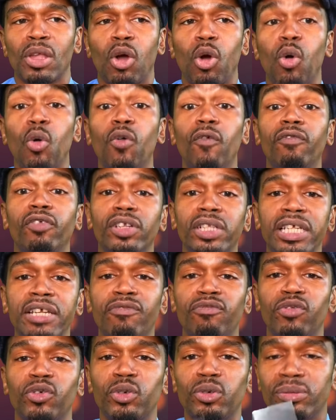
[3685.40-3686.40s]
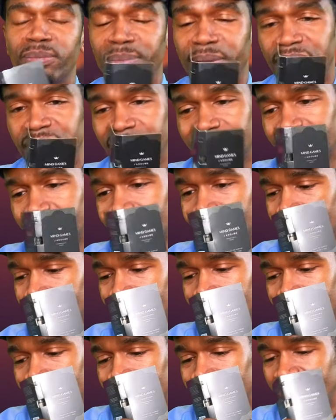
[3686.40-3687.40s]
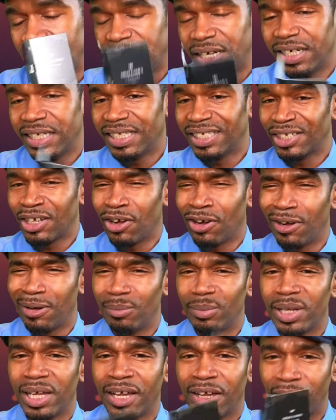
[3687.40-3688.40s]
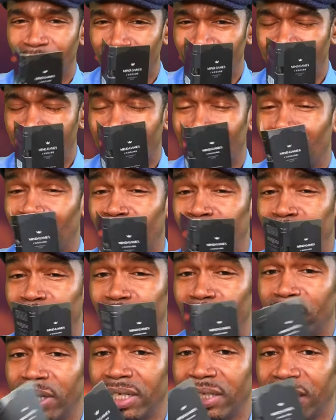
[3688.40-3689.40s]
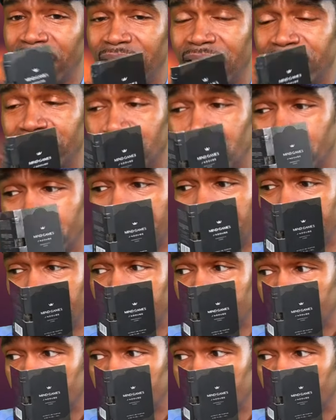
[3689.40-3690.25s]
overly fruit. But now that it's calmed down, I'm really into it.